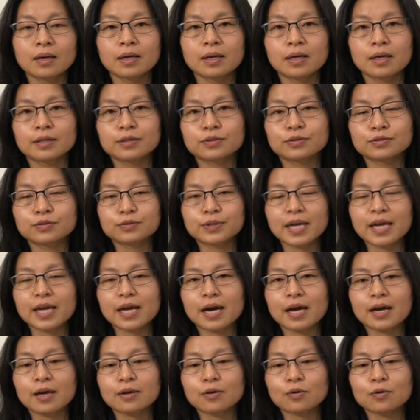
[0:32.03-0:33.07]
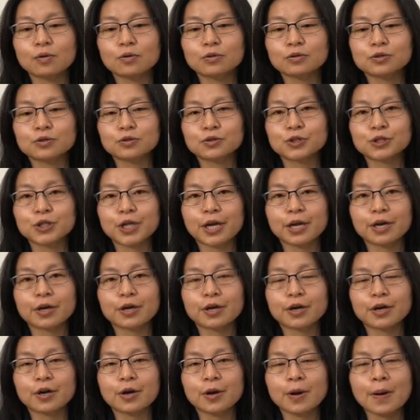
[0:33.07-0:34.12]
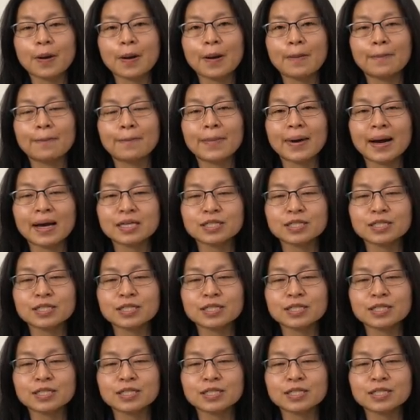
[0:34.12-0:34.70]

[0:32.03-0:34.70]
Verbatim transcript: And today I'm going to share my